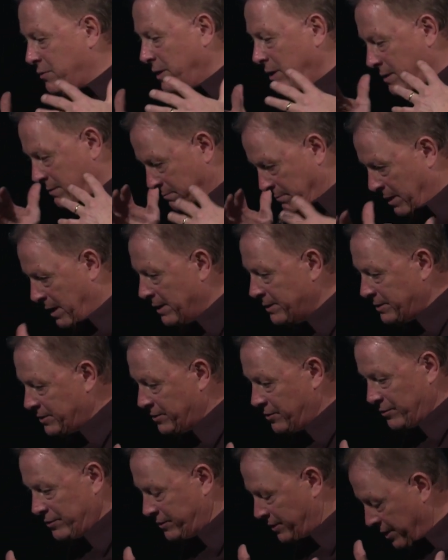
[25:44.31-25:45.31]
Creek
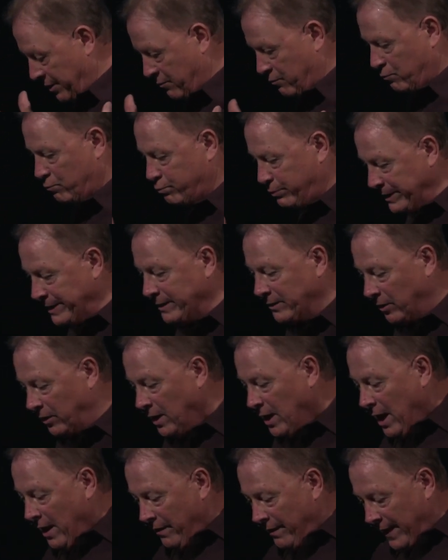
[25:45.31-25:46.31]
monsters. They're
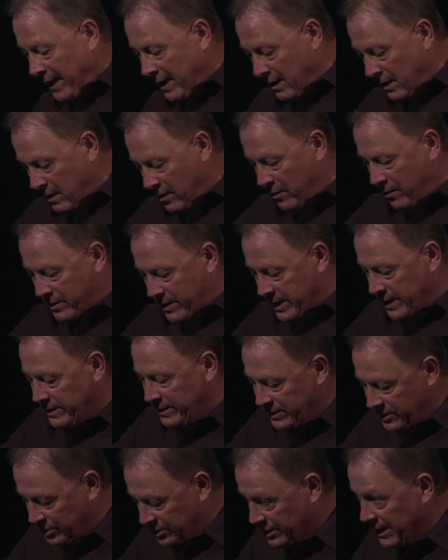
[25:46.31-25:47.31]
real, they lurk
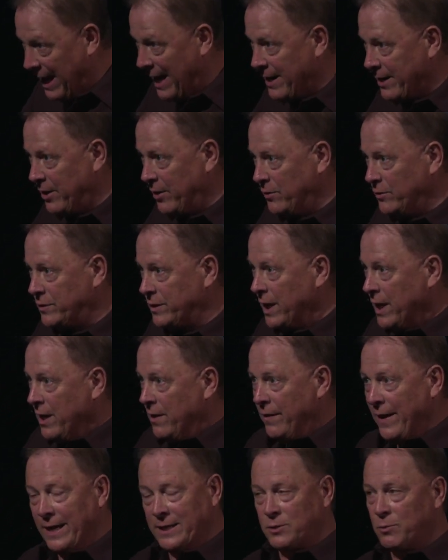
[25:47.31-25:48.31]
in the shadows.
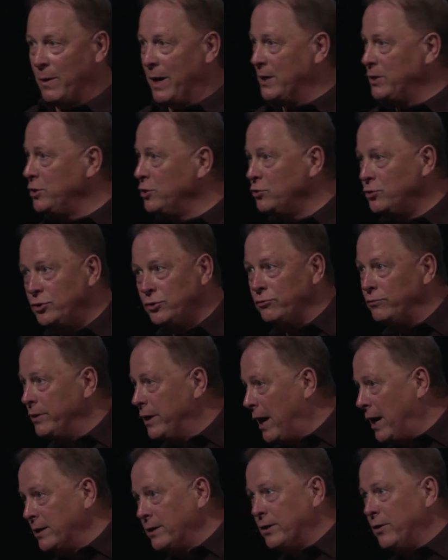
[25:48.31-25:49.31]
That's why you do
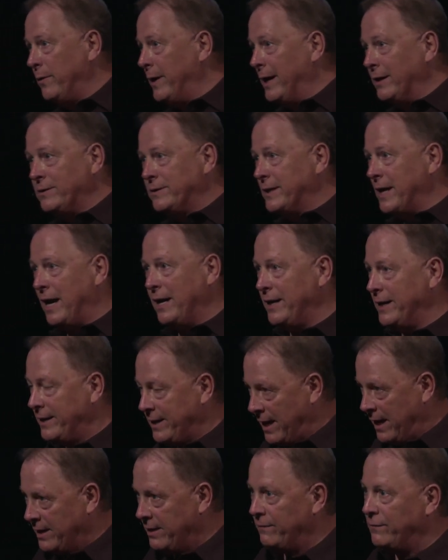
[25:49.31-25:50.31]
not go outside
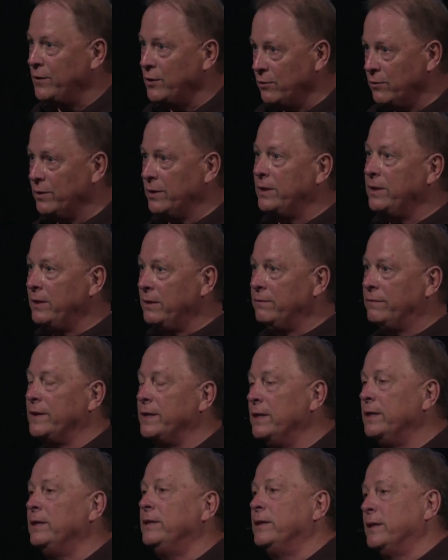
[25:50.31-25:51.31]
at night if you live
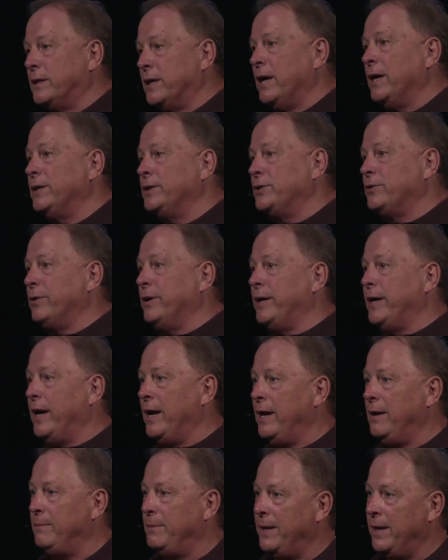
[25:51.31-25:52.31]
in the country.
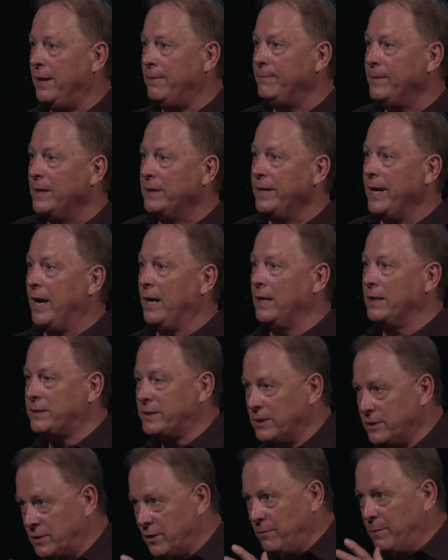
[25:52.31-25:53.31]
Amen. Now,
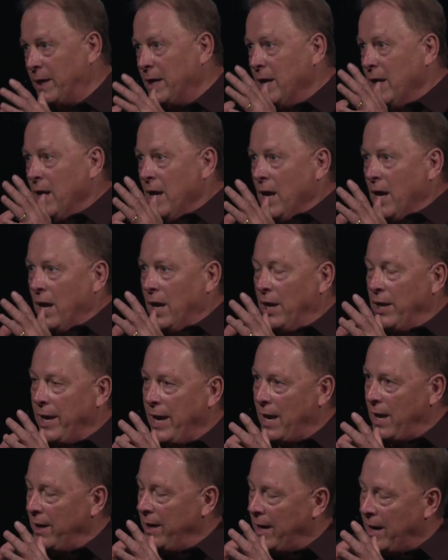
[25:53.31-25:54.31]
listen to me. Uh,
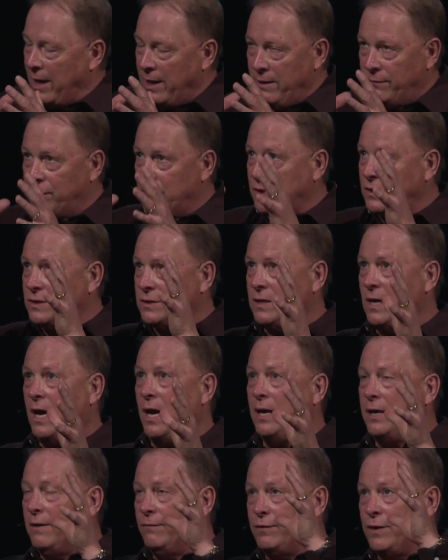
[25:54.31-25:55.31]
now, now if, the
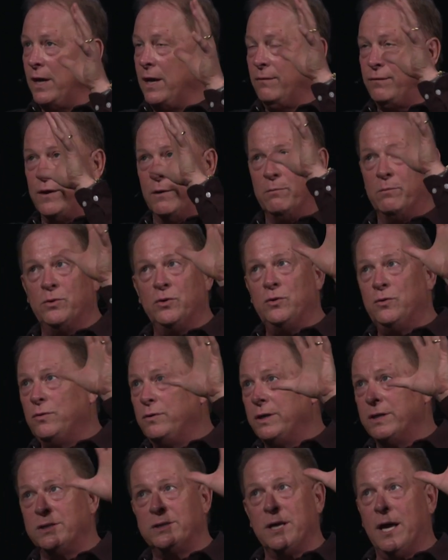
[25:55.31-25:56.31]
sun, if, the, if the
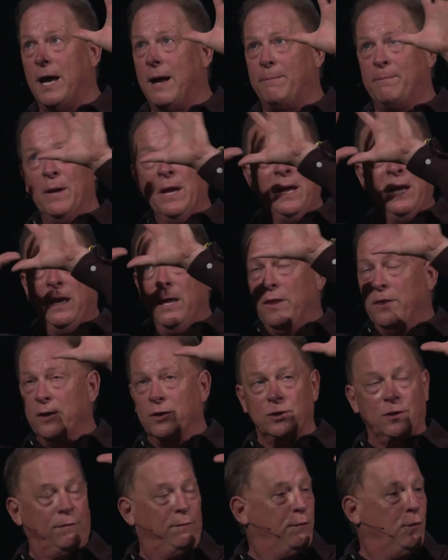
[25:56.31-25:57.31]
moon is up and
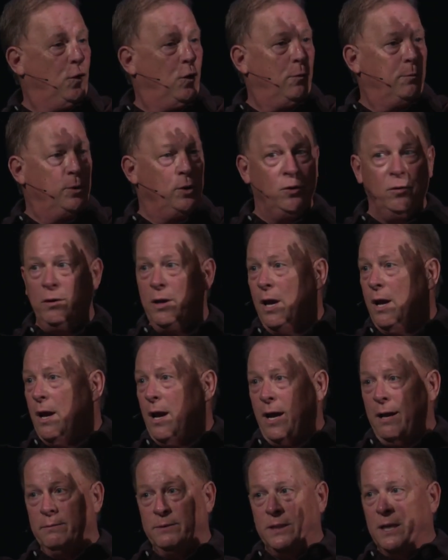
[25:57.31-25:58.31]
there's a full moon,
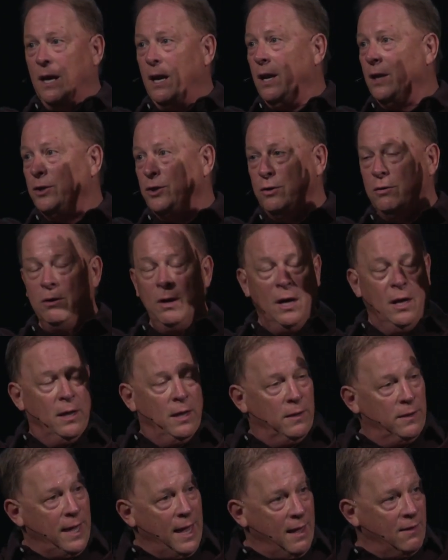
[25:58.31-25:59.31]
I'm telling you,
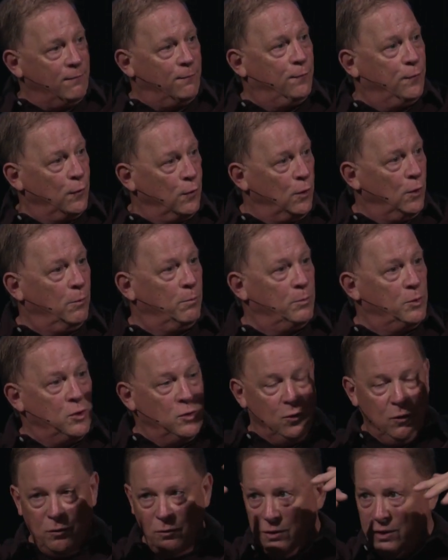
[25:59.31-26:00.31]
that full
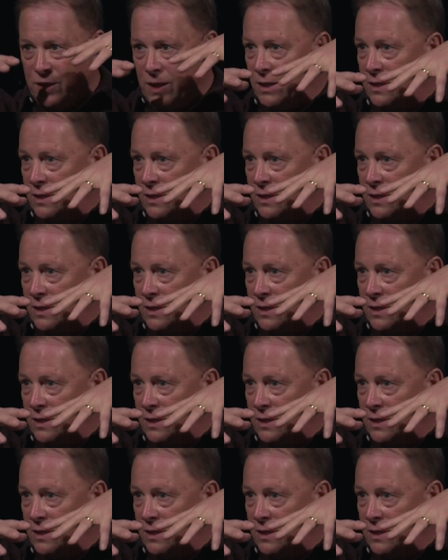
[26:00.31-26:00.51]
moon